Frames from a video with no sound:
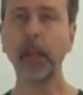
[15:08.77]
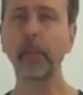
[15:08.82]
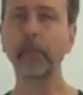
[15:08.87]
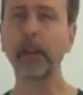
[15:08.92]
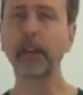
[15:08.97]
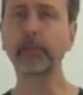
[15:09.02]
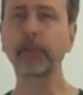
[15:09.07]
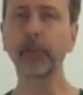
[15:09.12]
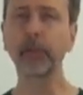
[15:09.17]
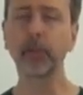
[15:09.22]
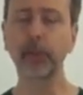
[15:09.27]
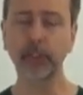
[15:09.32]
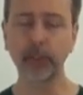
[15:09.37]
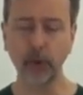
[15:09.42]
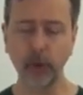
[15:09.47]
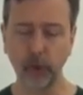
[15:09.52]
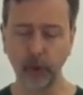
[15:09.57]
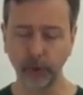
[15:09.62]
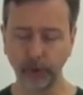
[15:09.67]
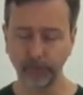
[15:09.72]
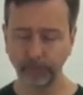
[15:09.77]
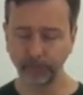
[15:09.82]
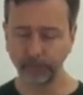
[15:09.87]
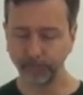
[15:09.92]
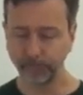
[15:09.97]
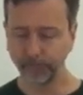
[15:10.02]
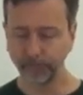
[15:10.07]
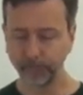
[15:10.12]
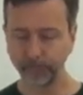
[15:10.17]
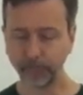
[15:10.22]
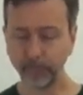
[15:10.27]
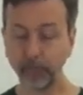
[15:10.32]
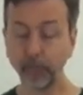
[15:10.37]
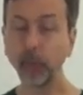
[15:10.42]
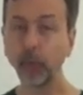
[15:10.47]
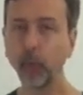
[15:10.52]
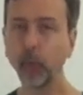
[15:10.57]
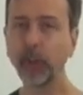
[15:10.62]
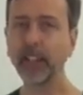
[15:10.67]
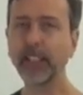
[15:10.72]
My fruit was cold.
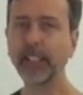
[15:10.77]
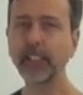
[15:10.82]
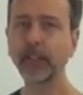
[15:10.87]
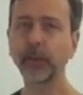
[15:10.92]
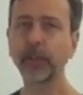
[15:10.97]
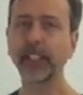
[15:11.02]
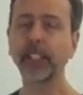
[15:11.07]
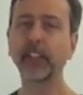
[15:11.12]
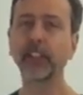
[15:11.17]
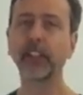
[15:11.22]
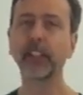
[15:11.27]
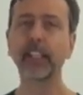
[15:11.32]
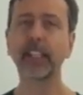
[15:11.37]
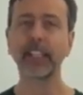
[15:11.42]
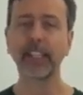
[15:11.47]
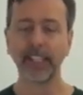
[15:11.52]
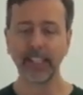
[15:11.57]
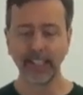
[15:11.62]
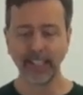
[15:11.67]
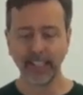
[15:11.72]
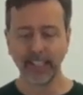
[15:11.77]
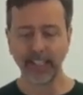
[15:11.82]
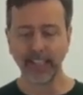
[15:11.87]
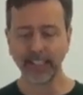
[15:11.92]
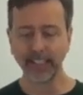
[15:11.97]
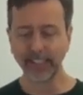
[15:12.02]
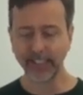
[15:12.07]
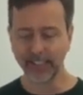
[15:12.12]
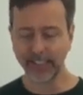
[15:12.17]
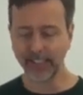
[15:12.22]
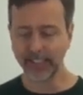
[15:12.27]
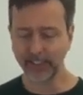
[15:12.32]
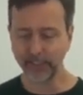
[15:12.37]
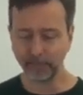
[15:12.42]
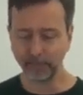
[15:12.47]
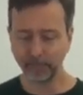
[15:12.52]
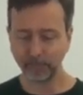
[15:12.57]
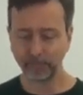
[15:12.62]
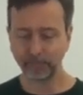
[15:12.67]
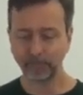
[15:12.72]
With this one here, I can
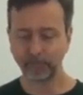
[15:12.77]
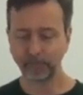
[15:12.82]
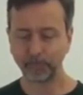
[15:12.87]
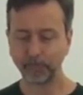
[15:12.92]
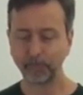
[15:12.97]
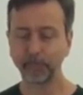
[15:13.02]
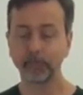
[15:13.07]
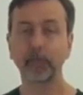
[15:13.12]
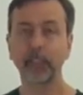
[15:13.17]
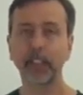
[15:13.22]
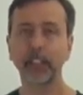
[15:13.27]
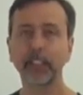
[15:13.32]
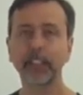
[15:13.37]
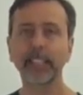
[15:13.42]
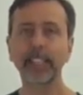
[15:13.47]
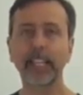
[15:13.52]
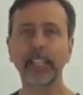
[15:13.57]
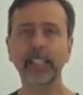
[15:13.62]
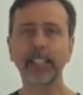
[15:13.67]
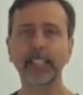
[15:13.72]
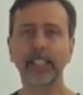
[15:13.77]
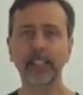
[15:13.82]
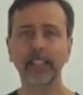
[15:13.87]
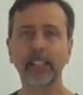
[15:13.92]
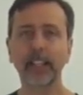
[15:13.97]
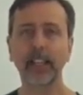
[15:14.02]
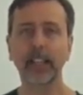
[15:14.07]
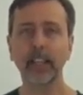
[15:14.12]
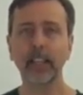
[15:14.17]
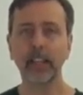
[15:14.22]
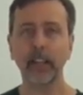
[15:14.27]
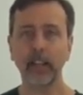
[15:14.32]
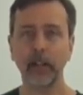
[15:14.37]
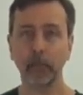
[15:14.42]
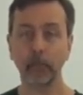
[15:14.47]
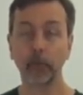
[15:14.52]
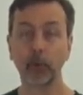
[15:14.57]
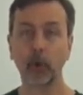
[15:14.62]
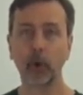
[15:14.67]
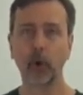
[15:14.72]
still sense that it's
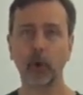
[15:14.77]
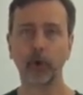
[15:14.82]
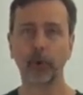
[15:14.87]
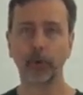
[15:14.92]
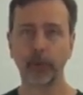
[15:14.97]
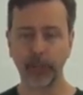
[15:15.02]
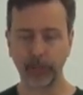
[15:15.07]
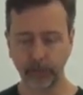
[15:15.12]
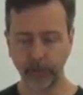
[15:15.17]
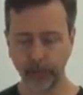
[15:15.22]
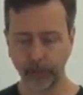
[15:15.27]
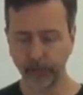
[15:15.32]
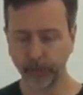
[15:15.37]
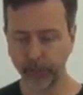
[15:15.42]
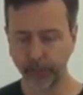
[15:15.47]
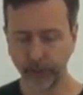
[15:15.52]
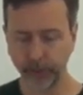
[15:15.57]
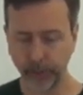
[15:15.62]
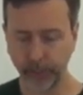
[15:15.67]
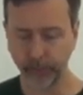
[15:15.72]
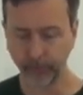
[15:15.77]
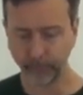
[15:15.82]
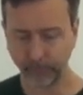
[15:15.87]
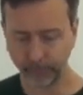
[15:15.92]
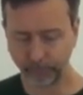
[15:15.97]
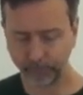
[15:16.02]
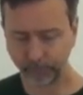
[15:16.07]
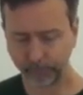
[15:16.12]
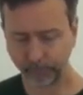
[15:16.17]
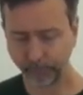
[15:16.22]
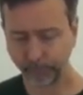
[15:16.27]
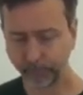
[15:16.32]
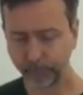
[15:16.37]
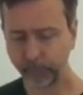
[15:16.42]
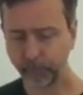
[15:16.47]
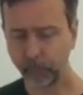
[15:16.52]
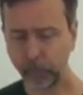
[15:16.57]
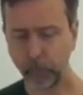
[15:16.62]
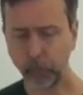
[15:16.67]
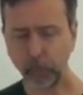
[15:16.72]
cold right from the refrigerator.
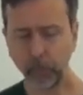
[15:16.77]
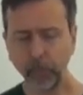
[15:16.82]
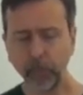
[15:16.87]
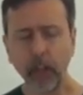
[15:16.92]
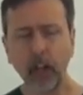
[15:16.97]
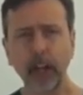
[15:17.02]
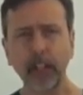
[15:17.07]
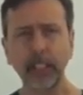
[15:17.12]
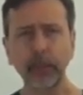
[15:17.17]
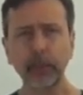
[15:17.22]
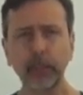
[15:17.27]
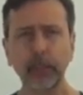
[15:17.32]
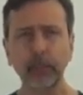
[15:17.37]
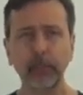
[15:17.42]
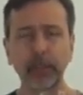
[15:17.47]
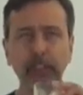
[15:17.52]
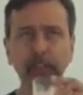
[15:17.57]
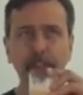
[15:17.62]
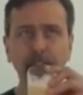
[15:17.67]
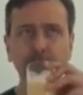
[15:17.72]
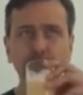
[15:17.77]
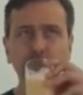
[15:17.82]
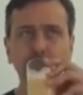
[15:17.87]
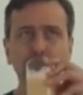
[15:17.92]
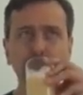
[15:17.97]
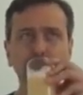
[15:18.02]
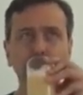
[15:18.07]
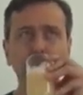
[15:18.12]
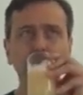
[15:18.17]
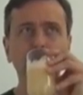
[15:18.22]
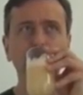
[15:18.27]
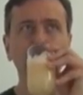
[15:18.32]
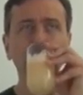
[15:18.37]
Oddly, with the Breville juicer,